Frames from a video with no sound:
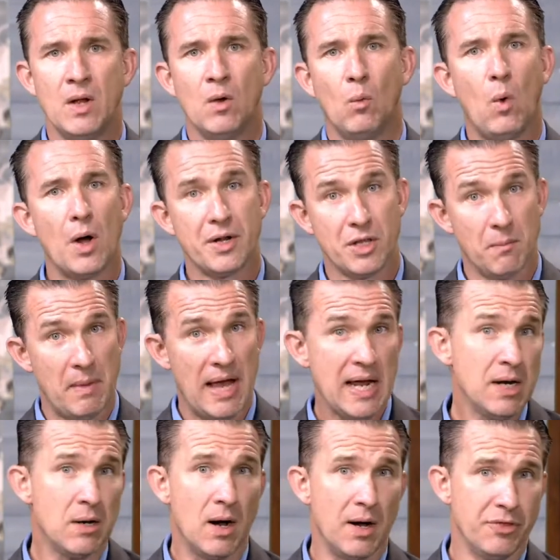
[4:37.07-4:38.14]
One of the
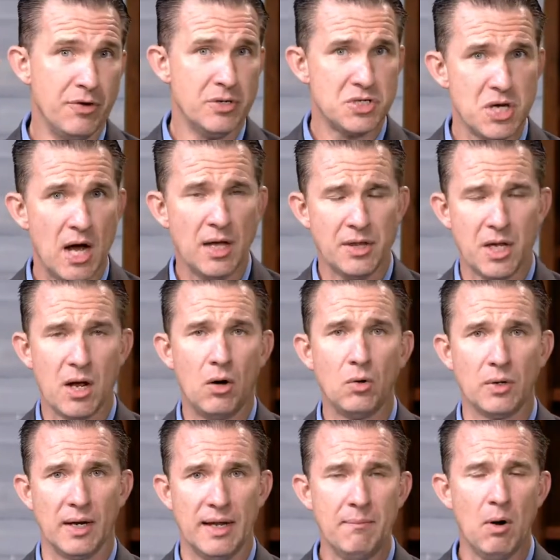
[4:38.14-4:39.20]
main authors, not the
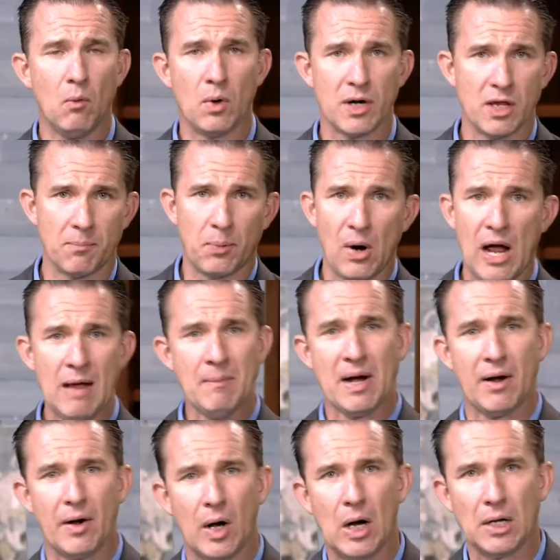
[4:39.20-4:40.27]
only, but one of the
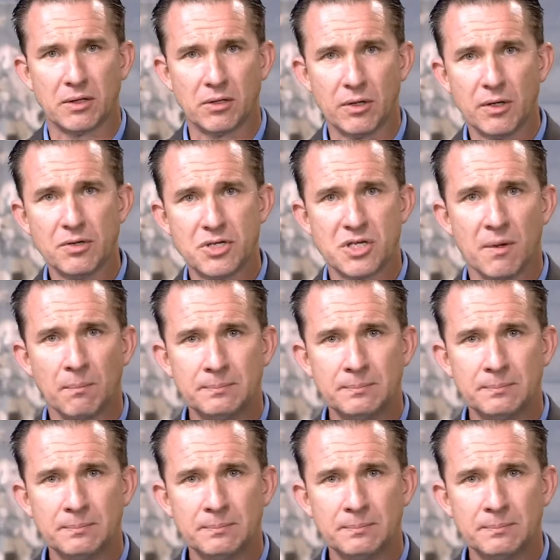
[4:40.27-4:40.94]
primary authors